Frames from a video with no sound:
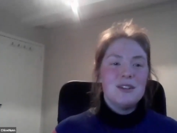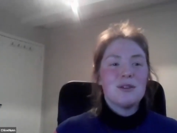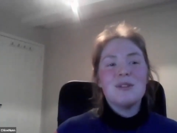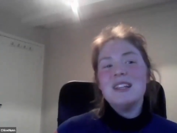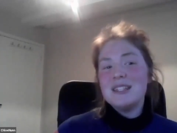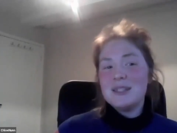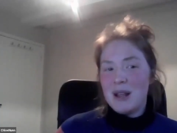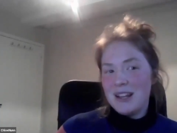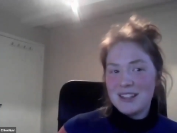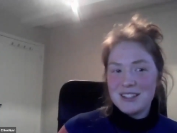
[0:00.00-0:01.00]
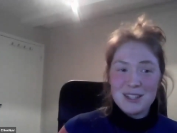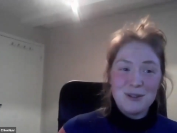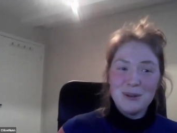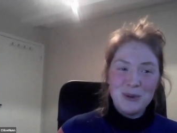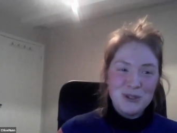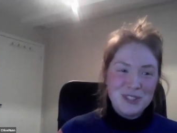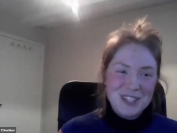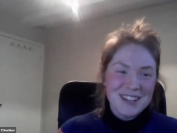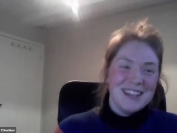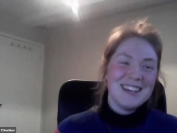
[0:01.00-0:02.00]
not really smelling because they're in water.